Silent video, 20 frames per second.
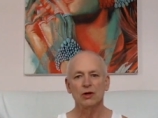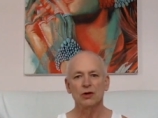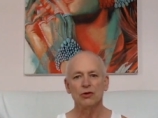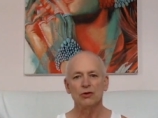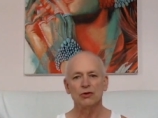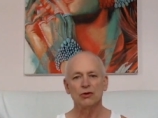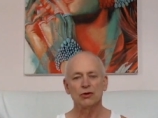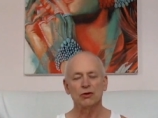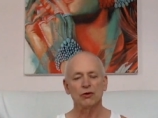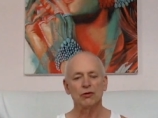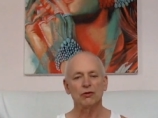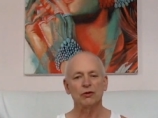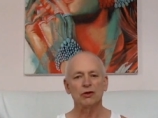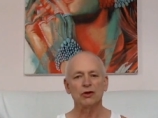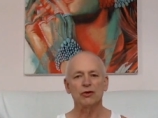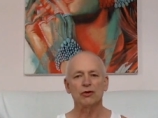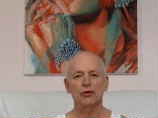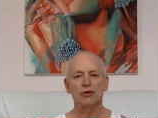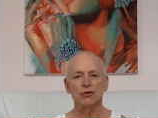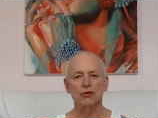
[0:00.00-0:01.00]
You can only
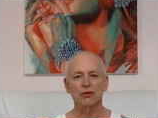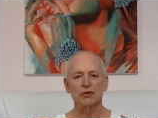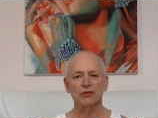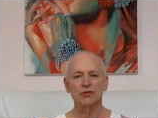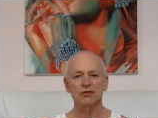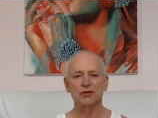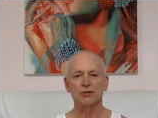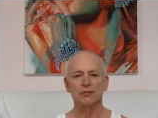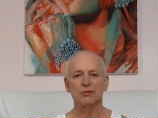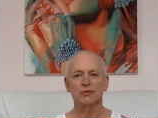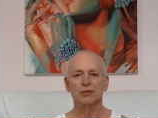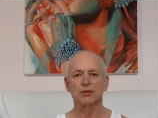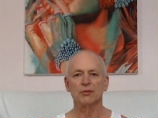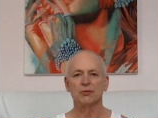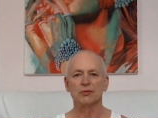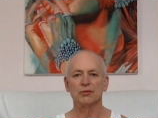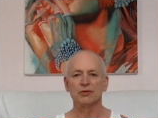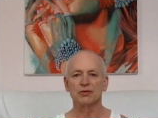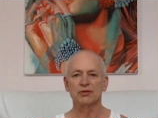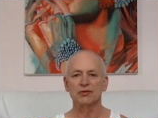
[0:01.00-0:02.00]
cure the
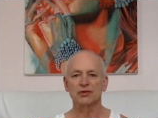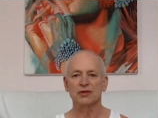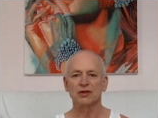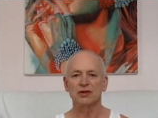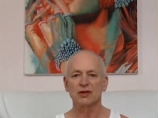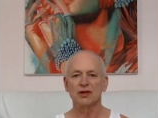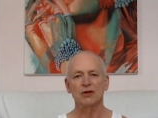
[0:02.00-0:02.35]
symptoms.